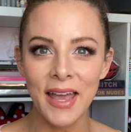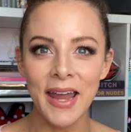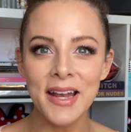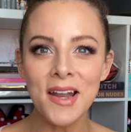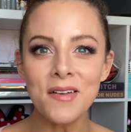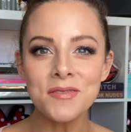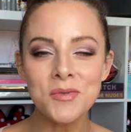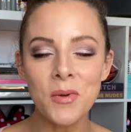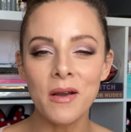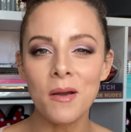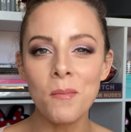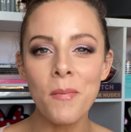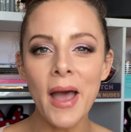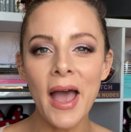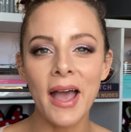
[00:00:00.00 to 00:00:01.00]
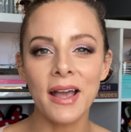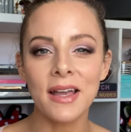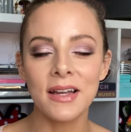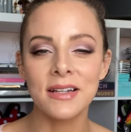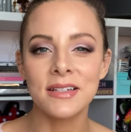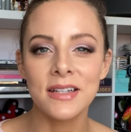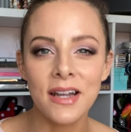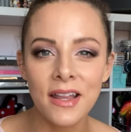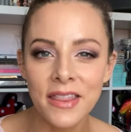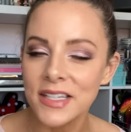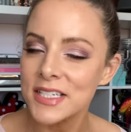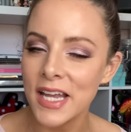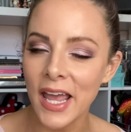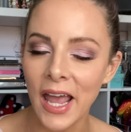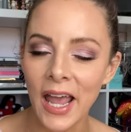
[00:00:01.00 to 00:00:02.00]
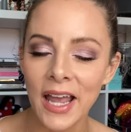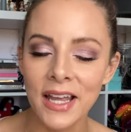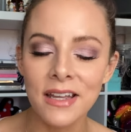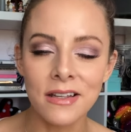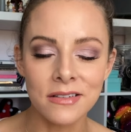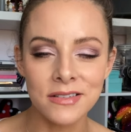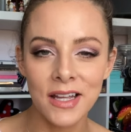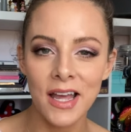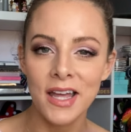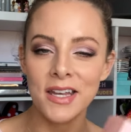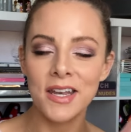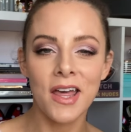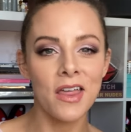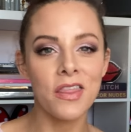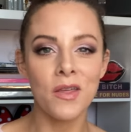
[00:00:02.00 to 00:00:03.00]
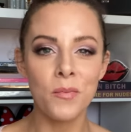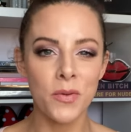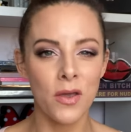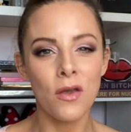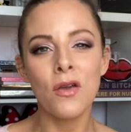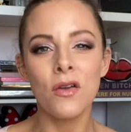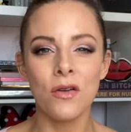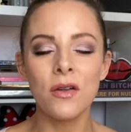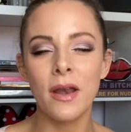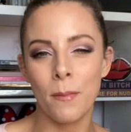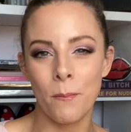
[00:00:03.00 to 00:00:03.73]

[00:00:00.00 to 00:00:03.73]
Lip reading: Hey loves, welcome back. Another day, another beauty